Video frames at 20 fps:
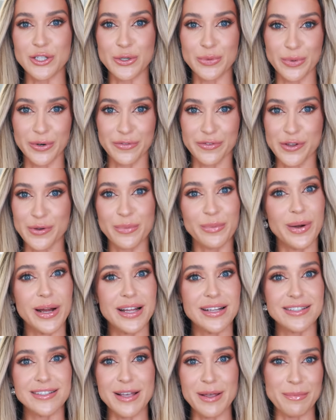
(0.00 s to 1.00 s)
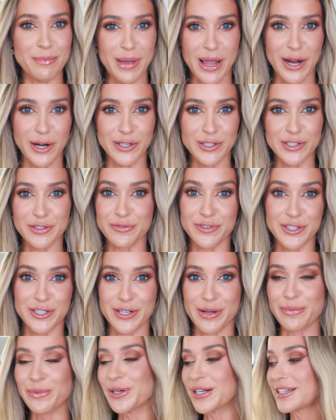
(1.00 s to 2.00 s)
new perfume brands and pairs for
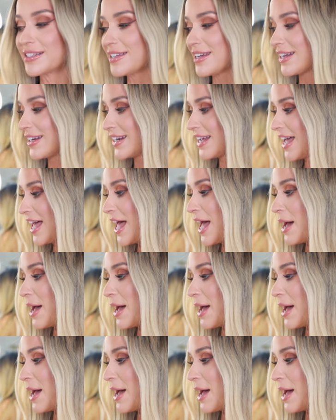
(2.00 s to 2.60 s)
some reason.